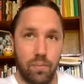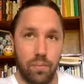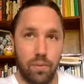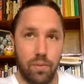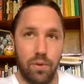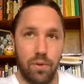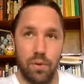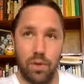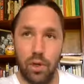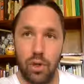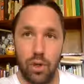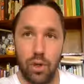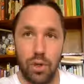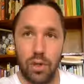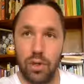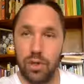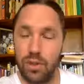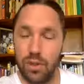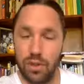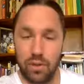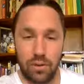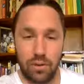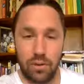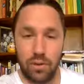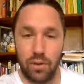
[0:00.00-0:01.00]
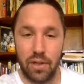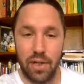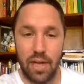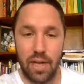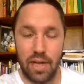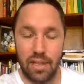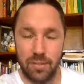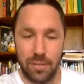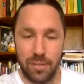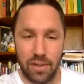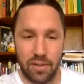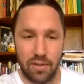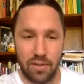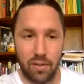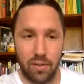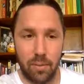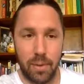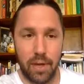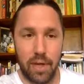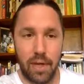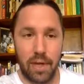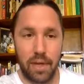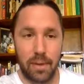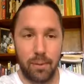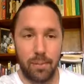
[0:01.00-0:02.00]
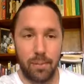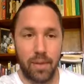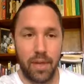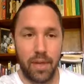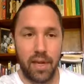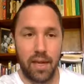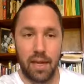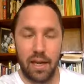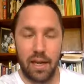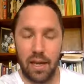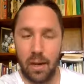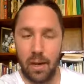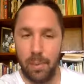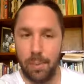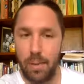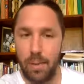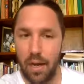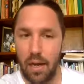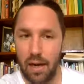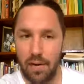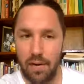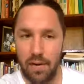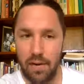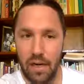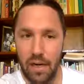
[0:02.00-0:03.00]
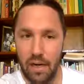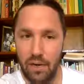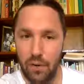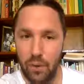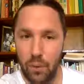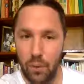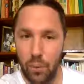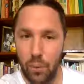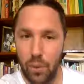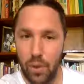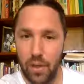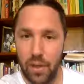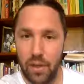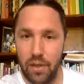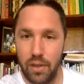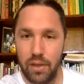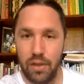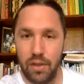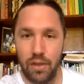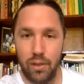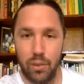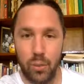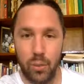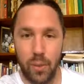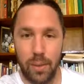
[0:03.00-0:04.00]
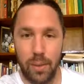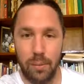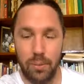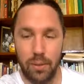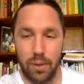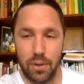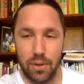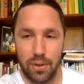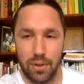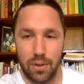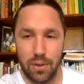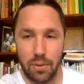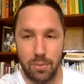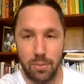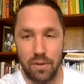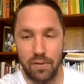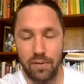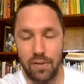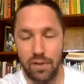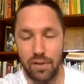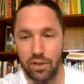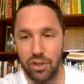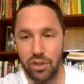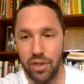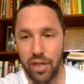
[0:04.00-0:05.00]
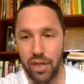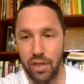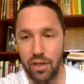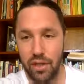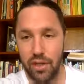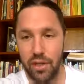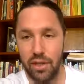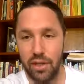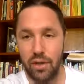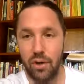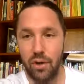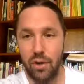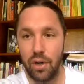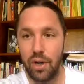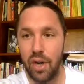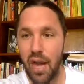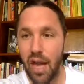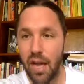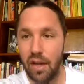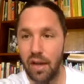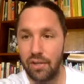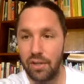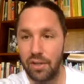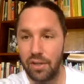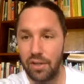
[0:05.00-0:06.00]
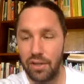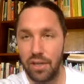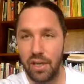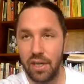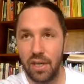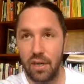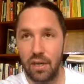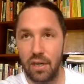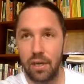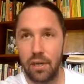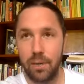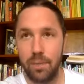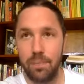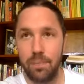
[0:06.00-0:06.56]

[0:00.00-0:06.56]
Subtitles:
nourish certain aspects of the body. Now, I'm never one to sway a person to be a vegetarian or not a vegetarian.